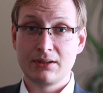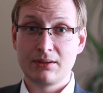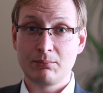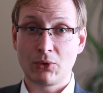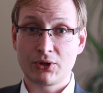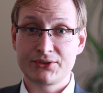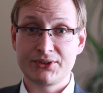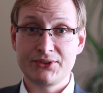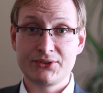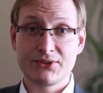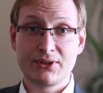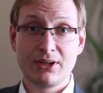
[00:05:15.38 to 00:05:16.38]

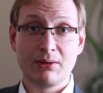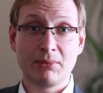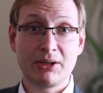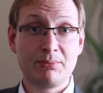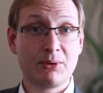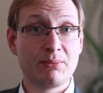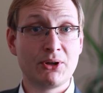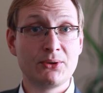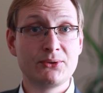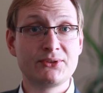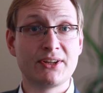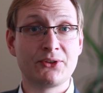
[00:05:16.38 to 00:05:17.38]
Marxists might
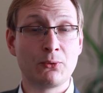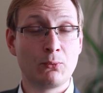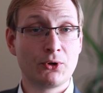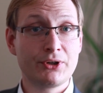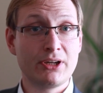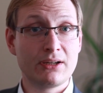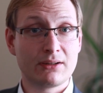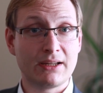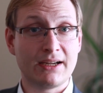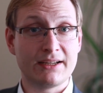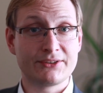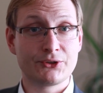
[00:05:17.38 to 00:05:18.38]
propose that the working
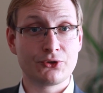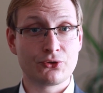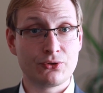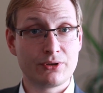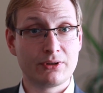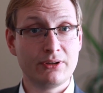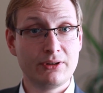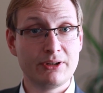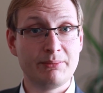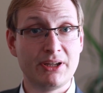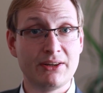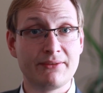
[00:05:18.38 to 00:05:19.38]
class should clearly
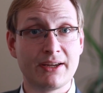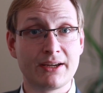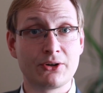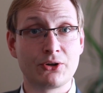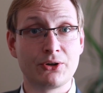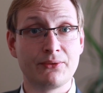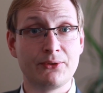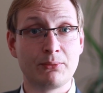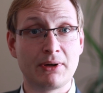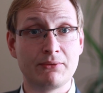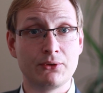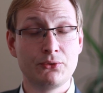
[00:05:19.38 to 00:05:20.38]
be the vanguard of the
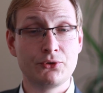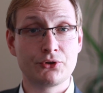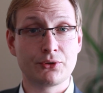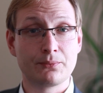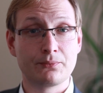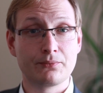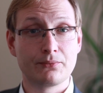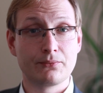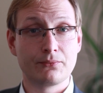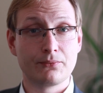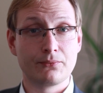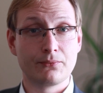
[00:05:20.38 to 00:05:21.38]
revolution.
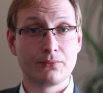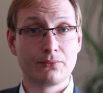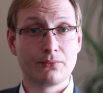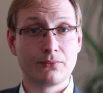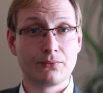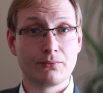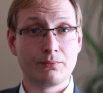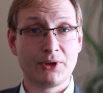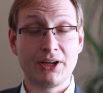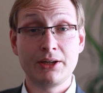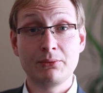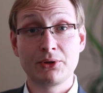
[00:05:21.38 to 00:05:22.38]
But
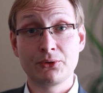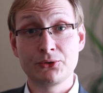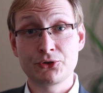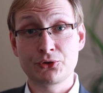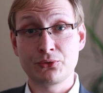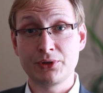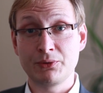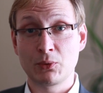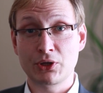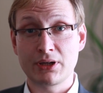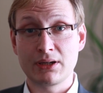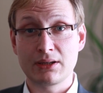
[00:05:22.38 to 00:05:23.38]
anyone who is truly
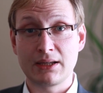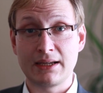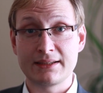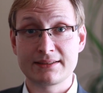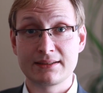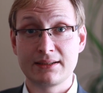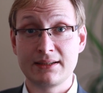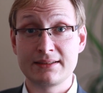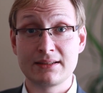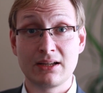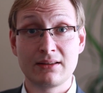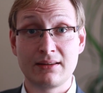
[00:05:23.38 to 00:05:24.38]
working class is
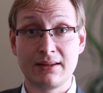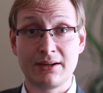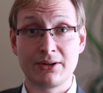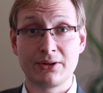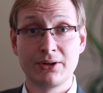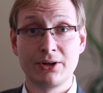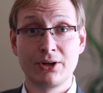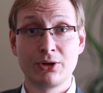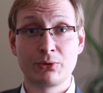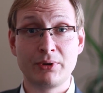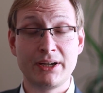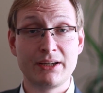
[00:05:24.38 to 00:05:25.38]
not there
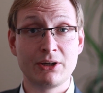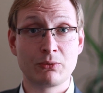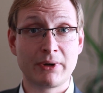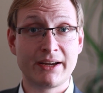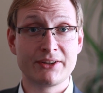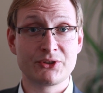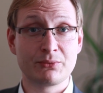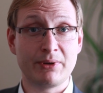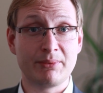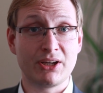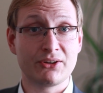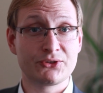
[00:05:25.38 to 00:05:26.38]
creating grand
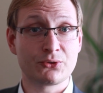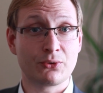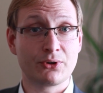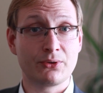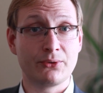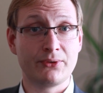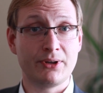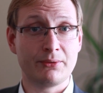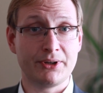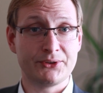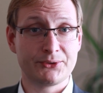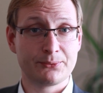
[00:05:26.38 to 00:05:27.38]
sweeping historical
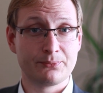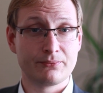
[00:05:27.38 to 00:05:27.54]
theories.